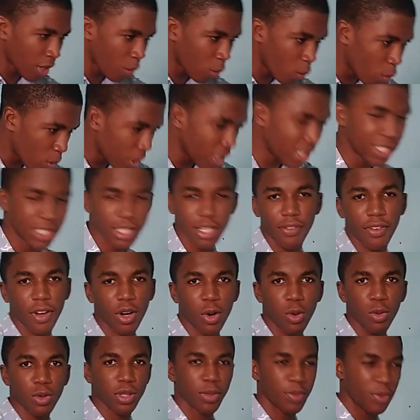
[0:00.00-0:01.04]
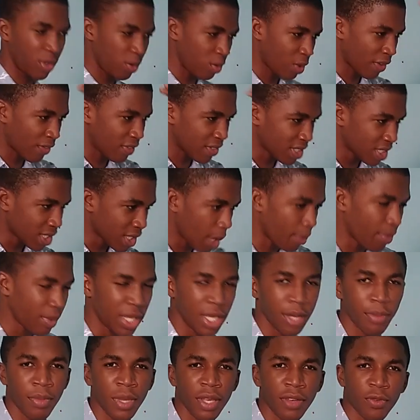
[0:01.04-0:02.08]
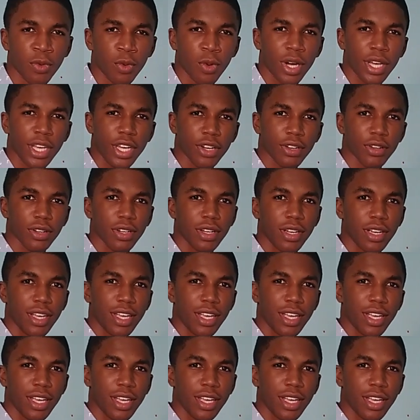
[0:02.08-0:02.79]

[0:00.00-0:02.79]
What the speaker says: hold himself accountable. You have to stop eating meat for 1 year.